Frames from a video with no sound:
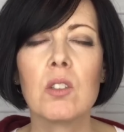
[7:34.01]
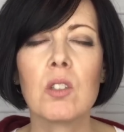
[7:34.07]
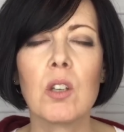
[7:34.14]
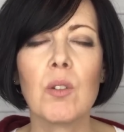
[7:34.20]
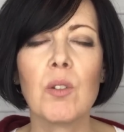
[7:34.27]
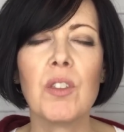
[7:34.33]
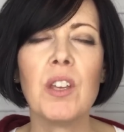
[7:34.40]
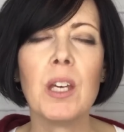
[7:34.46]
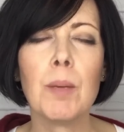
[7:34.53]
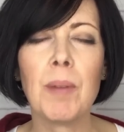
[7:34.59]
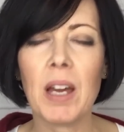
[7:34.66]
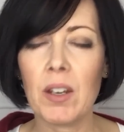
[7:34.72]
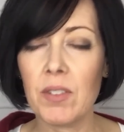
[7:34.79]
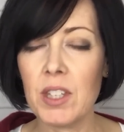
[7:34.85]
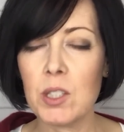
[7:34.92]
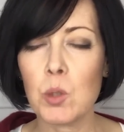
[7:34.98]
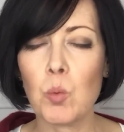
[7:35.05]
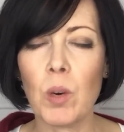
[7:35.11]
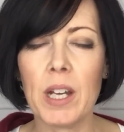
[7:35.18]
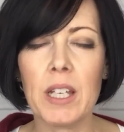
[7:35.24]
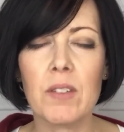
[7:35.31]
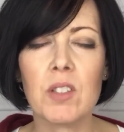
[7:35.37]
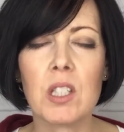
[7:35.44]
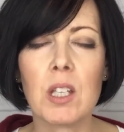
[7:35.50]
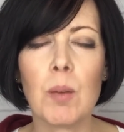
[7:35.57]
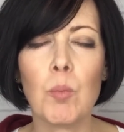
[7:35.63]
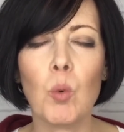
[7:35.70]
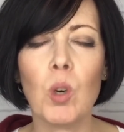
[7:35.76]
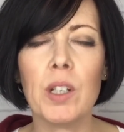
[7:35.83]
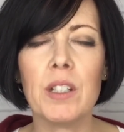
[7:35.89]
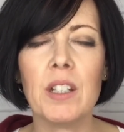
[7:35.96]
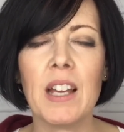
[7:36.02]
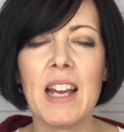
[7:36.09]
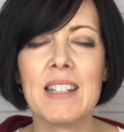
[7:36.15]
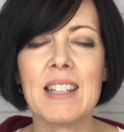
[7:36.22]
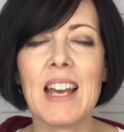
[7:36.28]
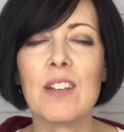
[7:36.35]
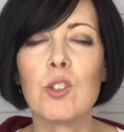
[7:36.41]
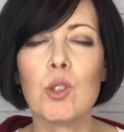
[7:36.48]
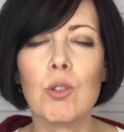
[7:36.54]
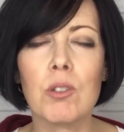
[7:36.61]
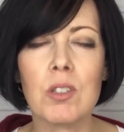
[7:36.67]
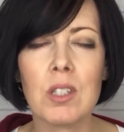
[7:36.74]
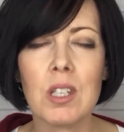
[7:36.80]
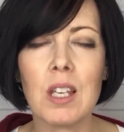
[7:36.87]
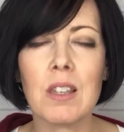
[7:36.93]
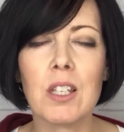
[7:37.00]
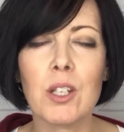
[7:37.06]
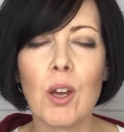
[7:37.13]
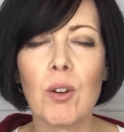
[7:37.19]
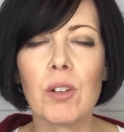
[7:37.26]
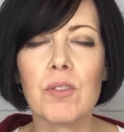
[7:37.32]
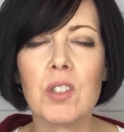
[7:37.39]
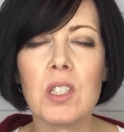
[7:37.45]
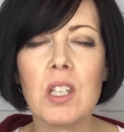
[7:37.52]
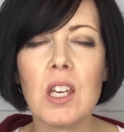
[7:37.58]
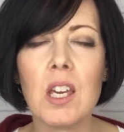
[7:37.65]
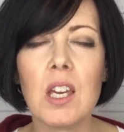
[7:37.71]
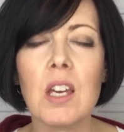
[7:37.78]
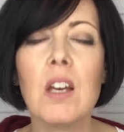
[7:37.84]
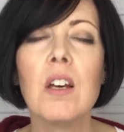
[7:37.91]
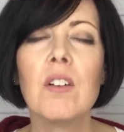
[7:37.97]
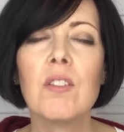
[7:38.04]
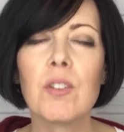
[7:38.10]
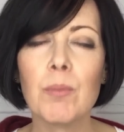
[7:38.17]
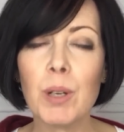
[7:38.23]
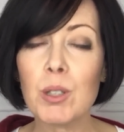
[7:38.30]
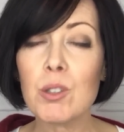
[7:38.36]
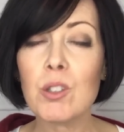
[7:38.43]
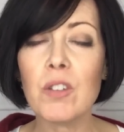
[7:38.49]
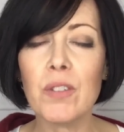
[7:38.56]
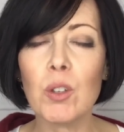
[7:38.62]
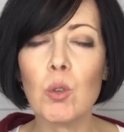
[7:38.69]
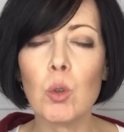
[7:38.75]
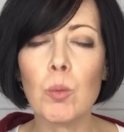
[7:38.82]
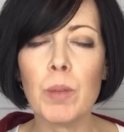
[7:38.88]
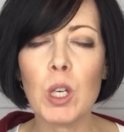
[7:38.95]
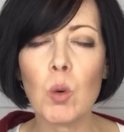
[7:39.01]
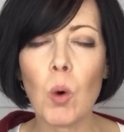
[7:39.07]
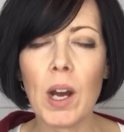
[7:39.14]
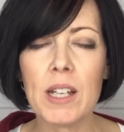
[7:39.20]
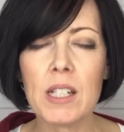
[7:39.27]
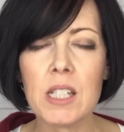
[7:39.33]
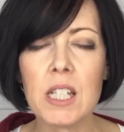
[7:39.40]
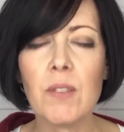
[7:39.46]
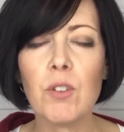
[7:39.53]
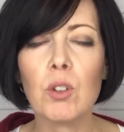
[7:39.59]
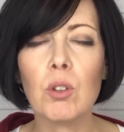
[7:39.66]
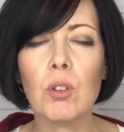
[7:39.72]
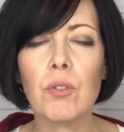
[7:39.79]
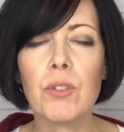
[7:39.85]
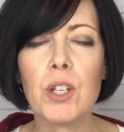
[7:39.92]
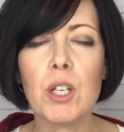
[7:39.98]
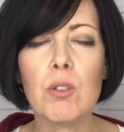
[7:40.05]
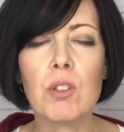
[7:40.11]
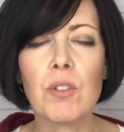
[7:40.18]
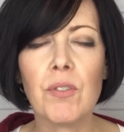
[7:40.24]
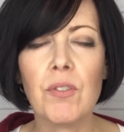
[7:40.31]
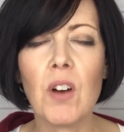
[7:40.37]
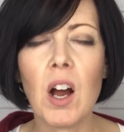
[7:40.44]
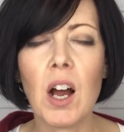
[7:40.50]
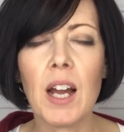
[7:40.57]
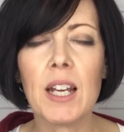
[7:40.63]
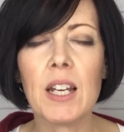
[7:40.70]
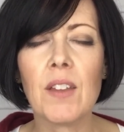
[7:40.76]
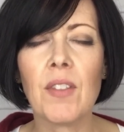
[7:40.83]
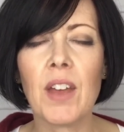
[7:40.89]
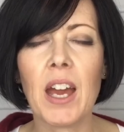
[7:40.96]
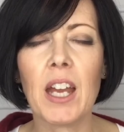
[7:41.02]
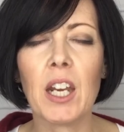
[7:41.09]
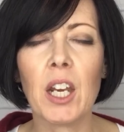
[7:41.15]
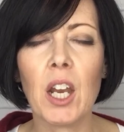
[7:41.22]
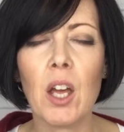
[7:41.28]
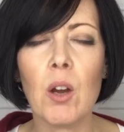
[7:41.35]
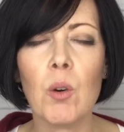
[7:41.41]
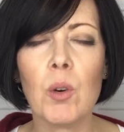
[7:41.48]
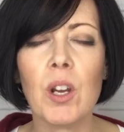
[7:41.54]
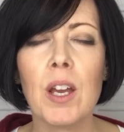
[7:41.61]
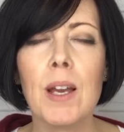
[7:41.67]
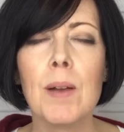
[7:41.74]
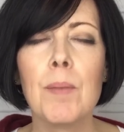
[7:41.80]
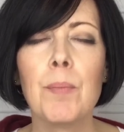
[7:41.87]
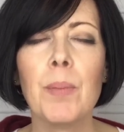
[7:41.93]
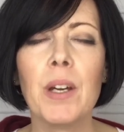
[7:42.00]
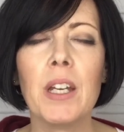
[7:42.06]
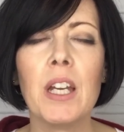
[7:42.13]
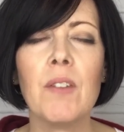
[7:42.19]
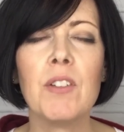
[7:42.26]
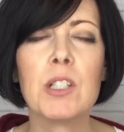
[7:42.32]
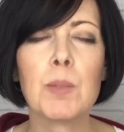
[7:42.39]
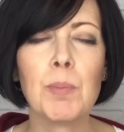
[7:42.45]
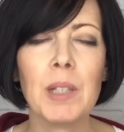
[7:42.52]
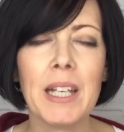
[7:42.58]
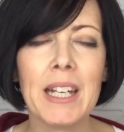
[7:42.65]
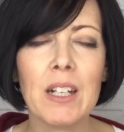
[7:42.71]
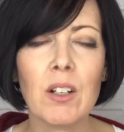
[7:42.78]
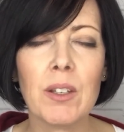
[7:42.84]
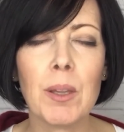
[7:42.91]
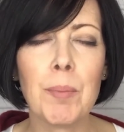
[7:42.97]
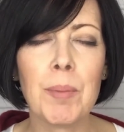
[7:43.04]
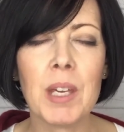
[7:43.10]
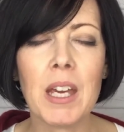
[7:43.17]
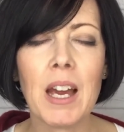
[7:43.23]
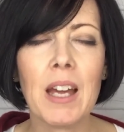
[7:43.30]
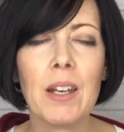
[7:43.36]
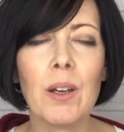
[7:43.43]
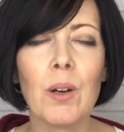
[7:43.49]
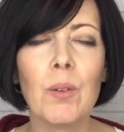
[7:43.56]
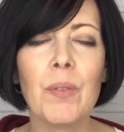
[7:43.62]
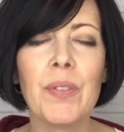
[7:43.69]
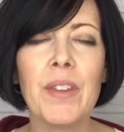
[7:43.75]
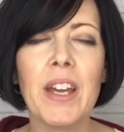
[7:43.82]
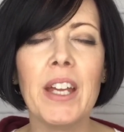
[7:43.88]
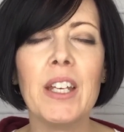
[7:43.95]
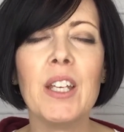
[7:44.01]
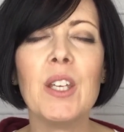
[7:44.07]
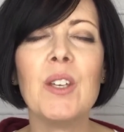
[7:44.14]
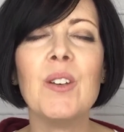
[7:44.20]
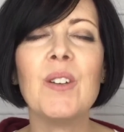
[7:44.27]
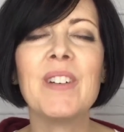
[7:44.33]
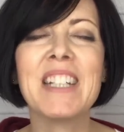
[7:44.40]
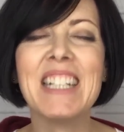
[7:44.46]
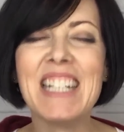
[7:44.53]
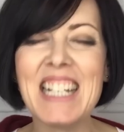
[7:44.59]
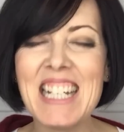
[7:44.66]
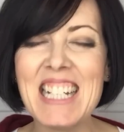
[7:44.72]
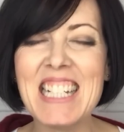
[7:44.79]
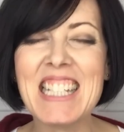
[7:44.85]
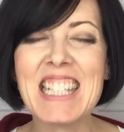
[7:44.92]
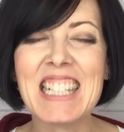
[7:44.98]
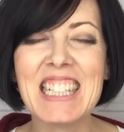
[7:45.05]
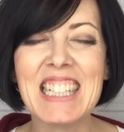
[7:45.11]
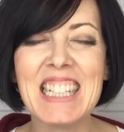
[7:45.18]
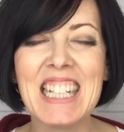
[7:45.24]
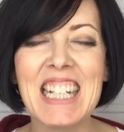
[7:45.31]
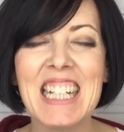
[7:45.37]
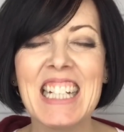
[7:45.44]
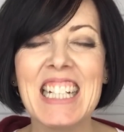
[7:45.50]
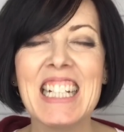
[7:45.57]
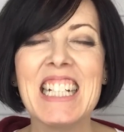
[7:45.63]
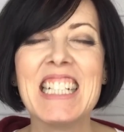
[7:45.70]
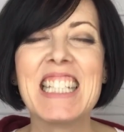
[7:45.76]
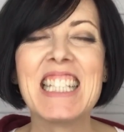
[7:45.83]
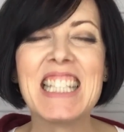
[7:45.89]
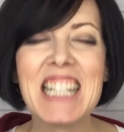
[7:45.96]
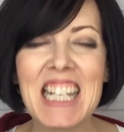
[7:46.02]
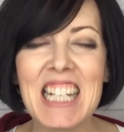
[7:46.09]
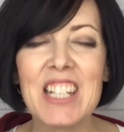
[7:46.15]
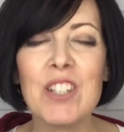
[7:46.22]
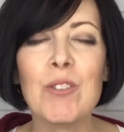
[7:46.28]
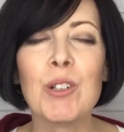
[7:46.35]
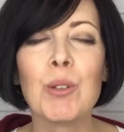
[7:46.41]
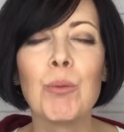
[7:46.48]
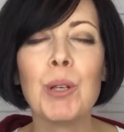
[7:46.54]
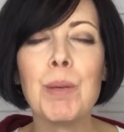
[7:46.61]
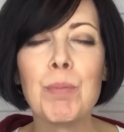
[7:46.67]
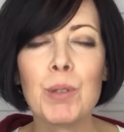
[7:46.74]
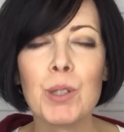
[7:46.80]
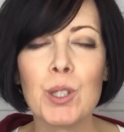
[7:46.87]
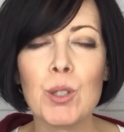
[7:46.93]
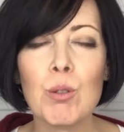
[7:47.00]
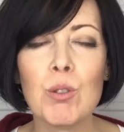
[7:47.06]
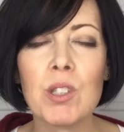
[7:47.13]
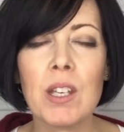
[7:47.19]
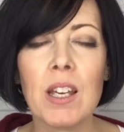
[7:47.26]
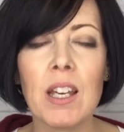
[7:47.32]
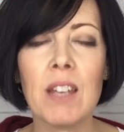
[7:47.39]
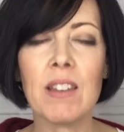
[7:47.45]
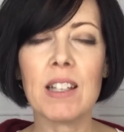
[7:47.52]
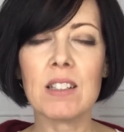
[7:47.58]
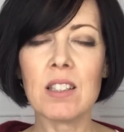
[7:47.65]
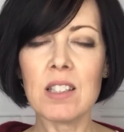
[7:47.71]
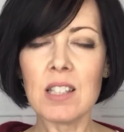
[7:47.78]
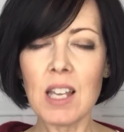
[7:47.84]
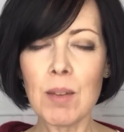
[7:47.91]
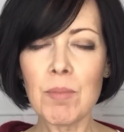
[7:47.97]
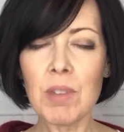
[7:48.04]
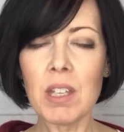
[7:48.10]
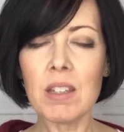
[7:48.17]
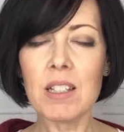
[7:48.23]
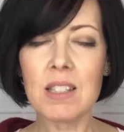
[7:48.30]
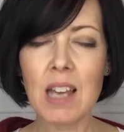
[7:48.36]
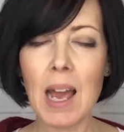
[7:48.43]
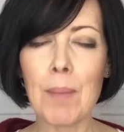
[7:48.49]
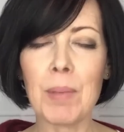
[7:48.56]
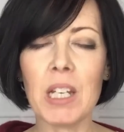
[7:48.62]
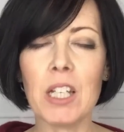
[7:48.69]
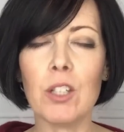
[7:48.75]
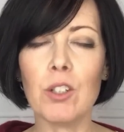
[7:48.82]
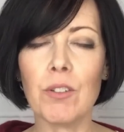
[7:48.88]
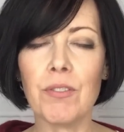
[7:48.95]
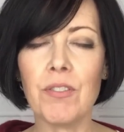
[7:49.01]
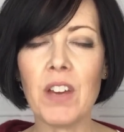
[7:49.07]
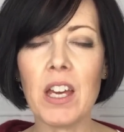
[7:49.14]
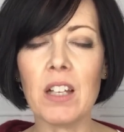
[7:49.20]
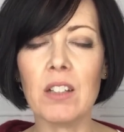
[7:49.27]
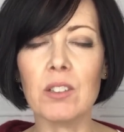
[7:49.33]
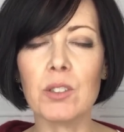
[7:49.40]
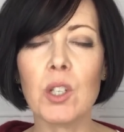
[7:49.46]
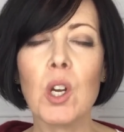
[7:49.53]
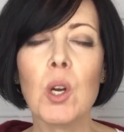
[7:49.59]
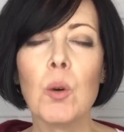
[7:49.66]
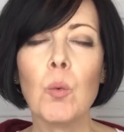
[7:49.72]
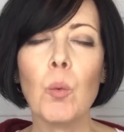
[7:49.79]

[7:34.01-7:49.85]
So think about it this way if someone has asked you to sing the note of C, for most of you it would be quite difficult for you to find that note, but if it's played on the piano, then you can easily sing it, you can reproduce it. And that's the same thing that's happening in your field.